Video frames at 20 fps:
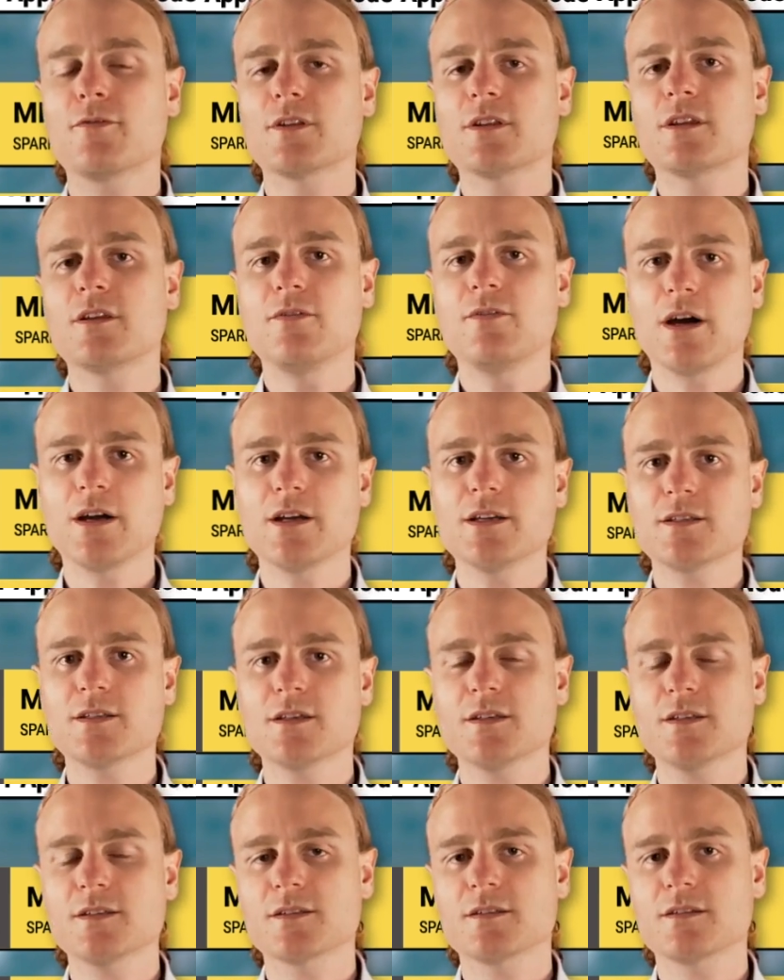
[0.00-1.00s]

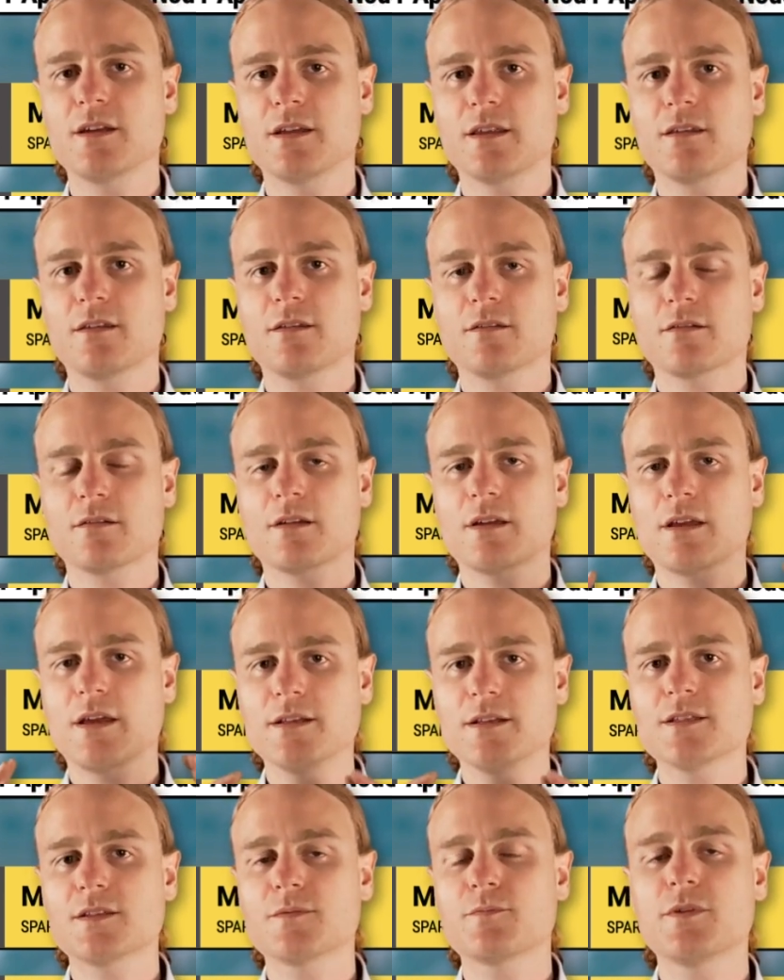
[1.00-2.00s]
devices that
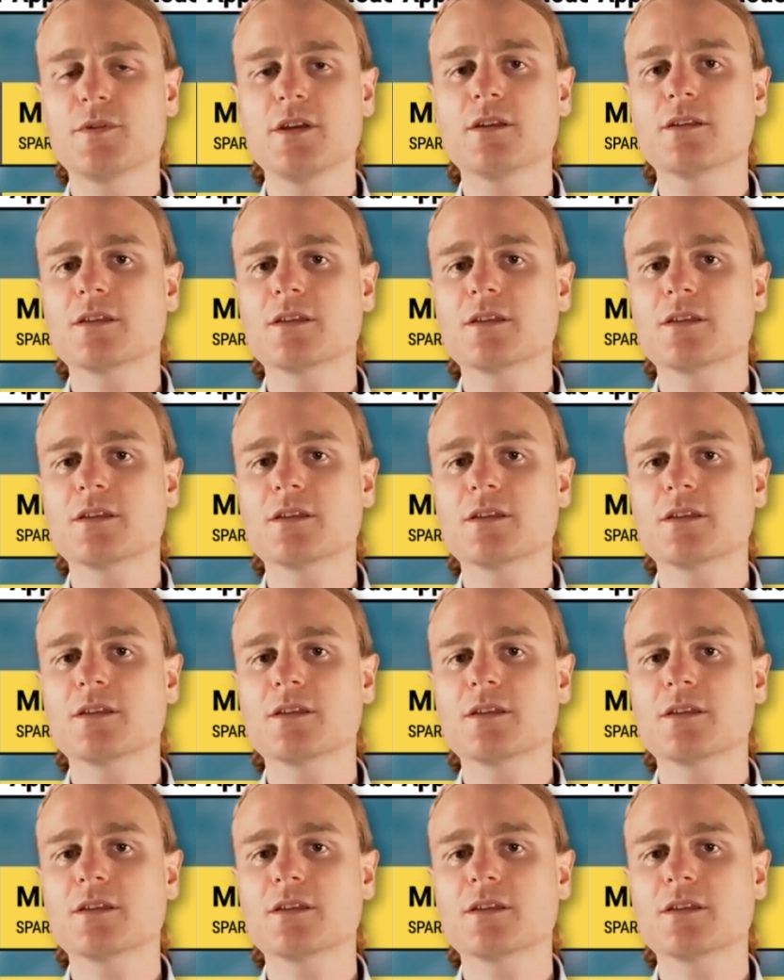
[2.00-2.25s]
can speak